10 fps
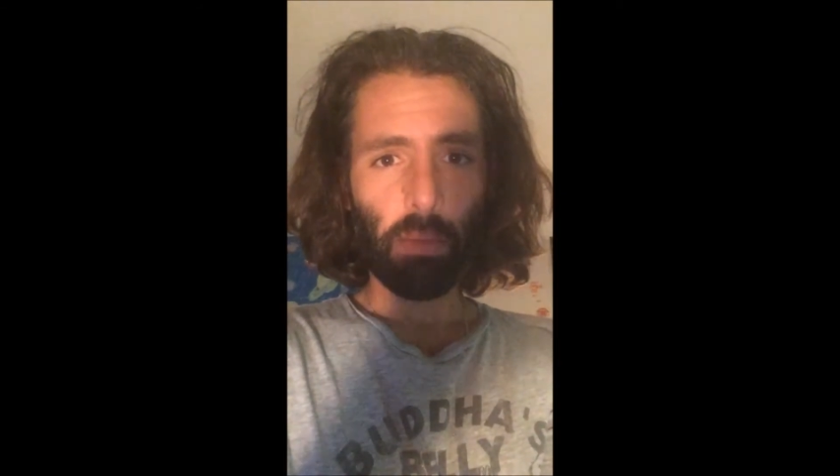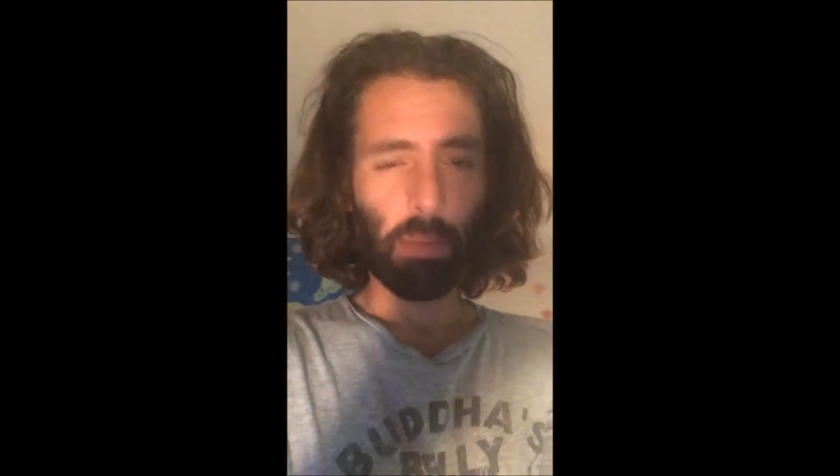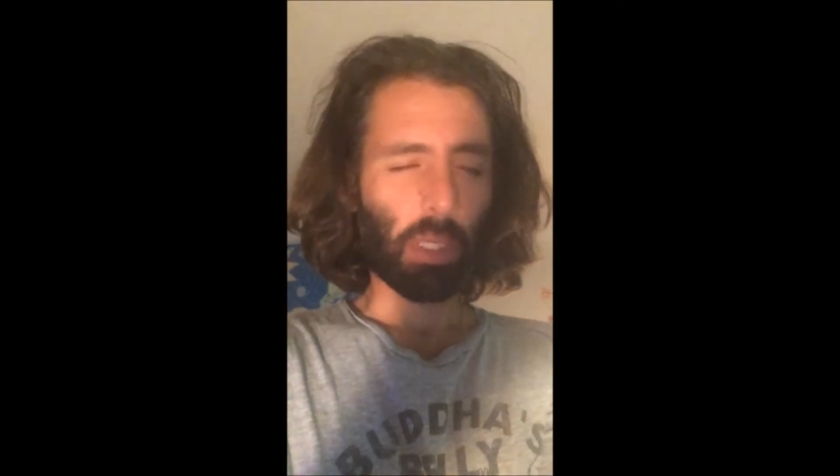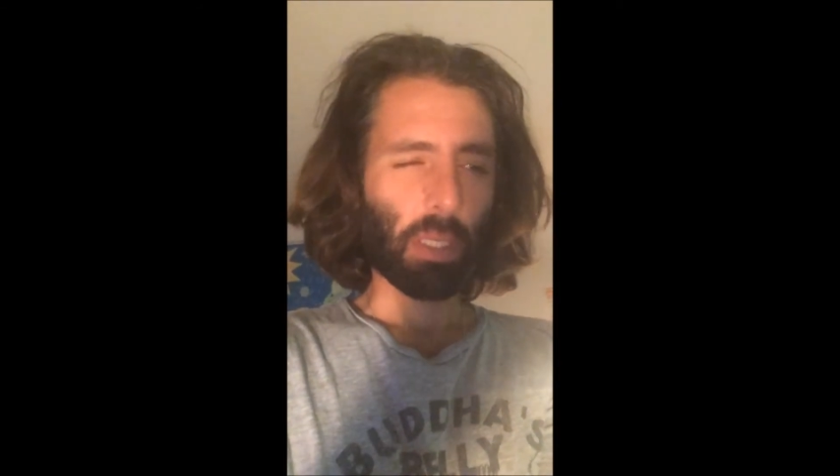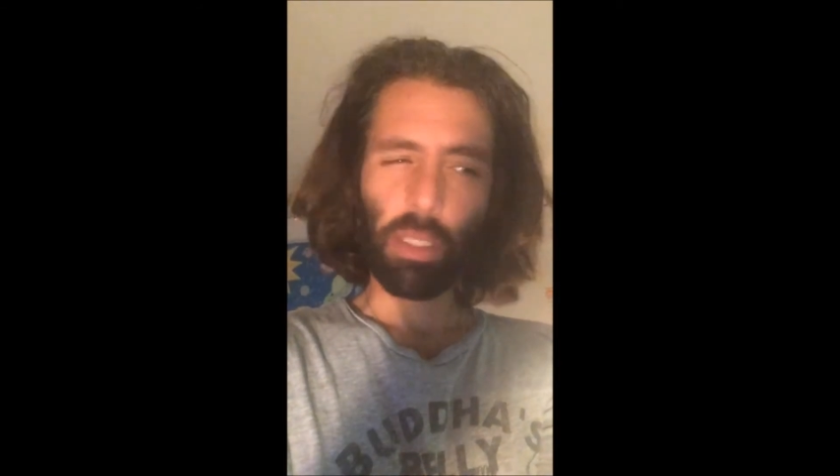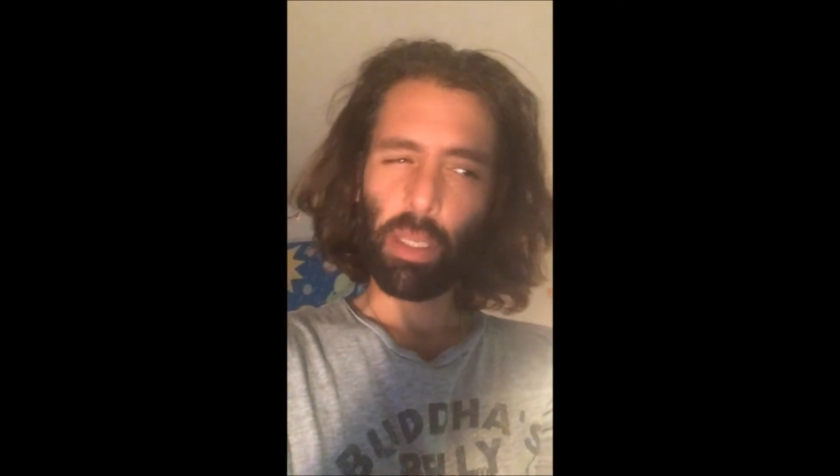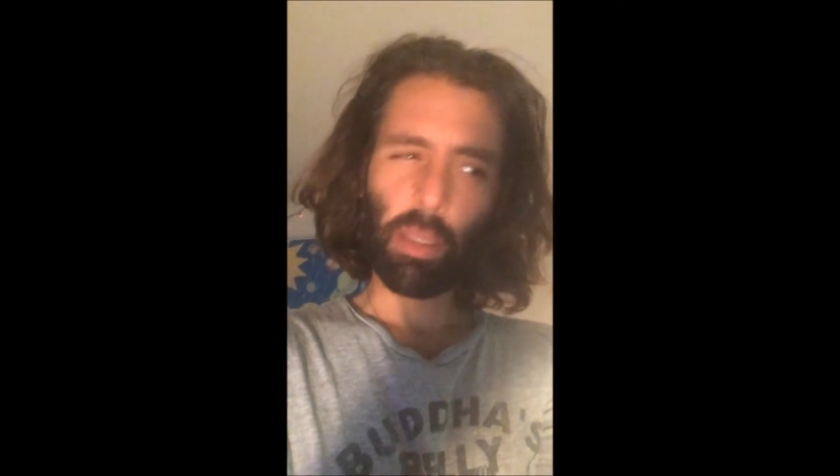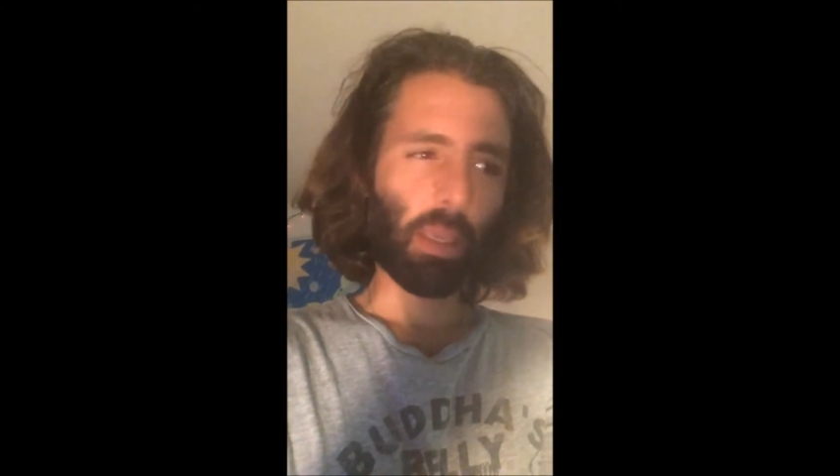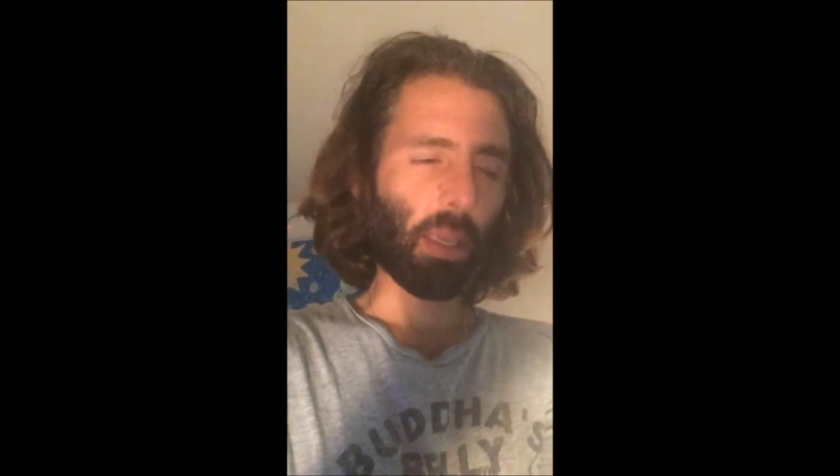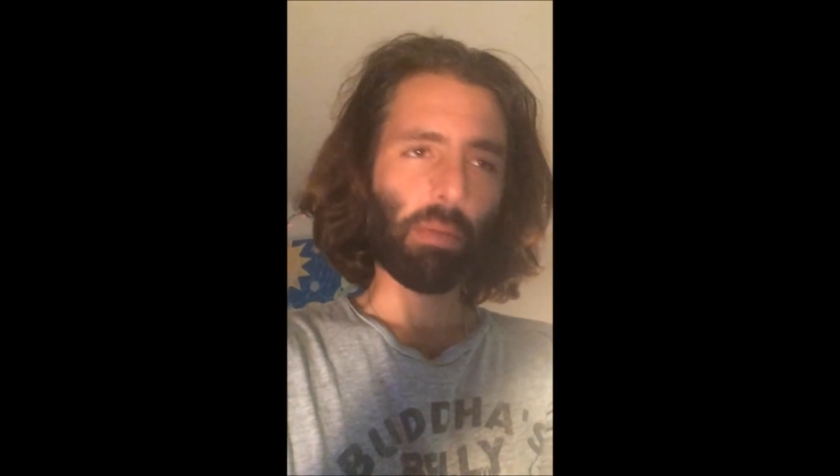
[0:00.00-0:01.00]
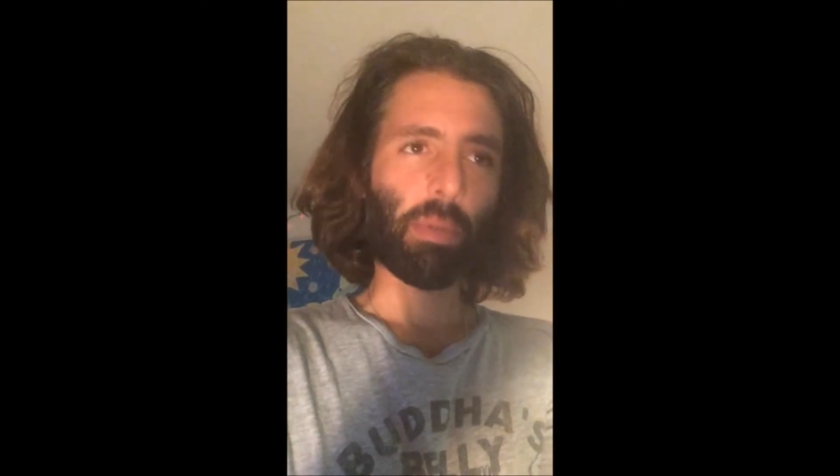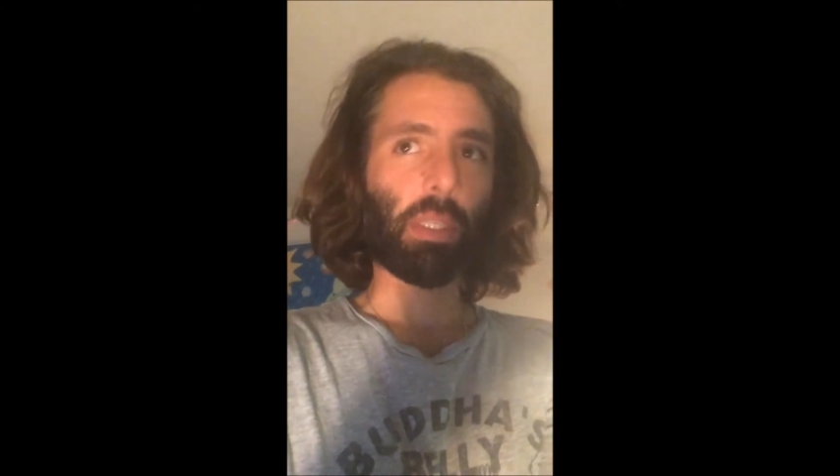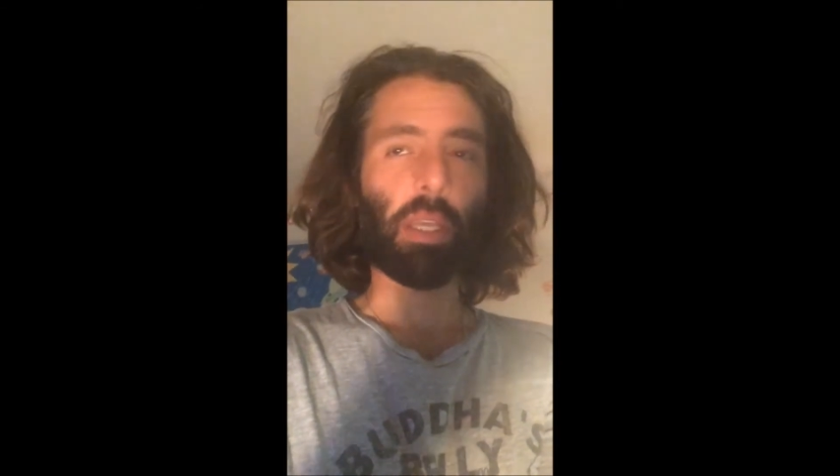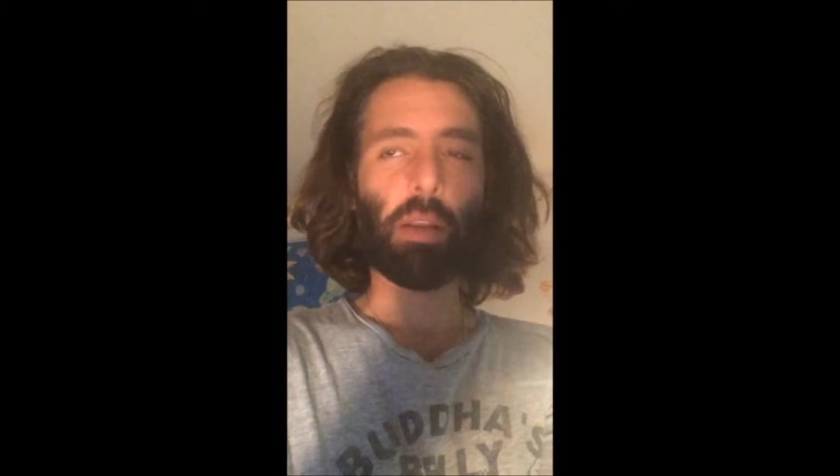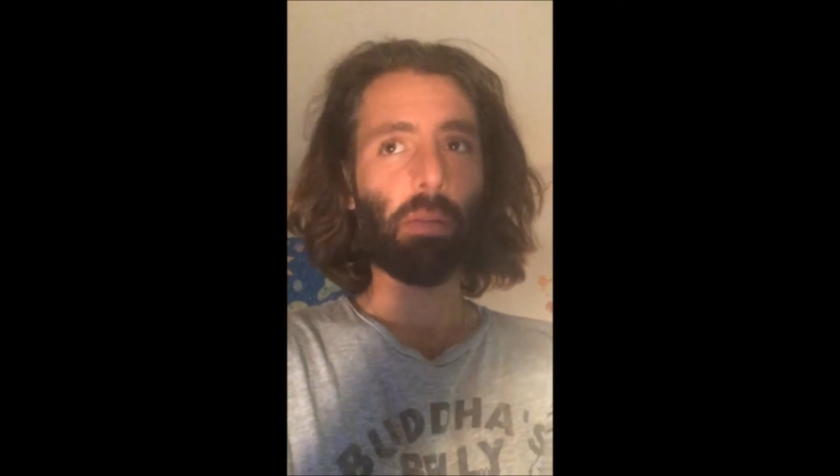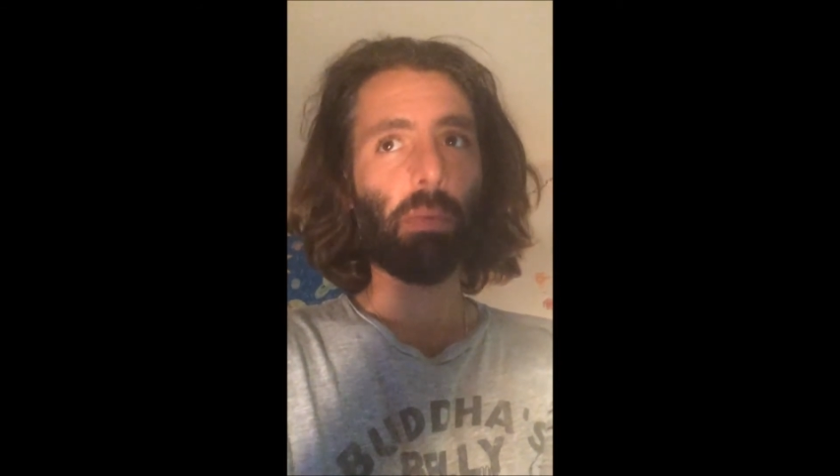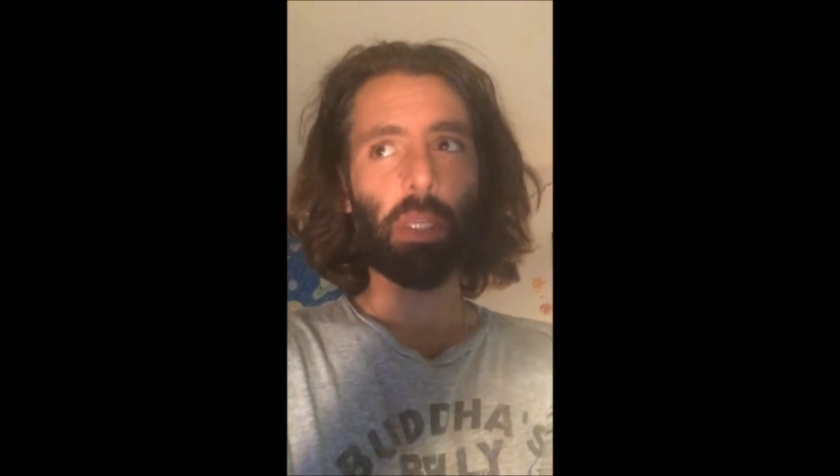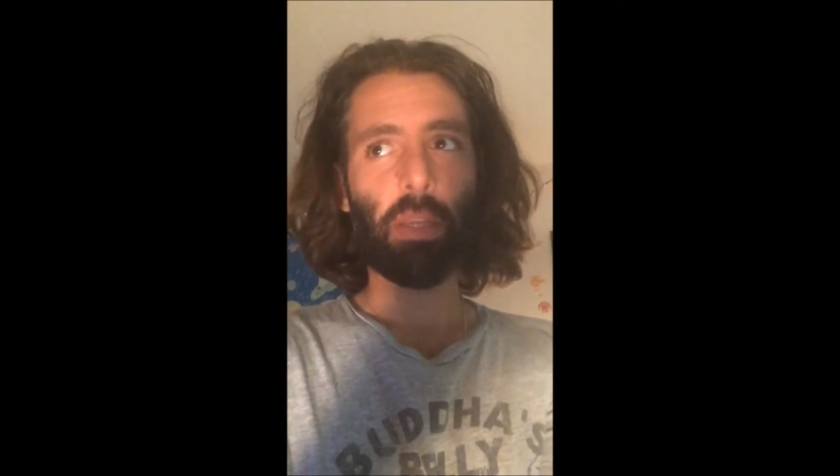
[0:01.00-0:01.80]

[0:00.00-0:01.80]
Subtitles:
because that kit was terrible.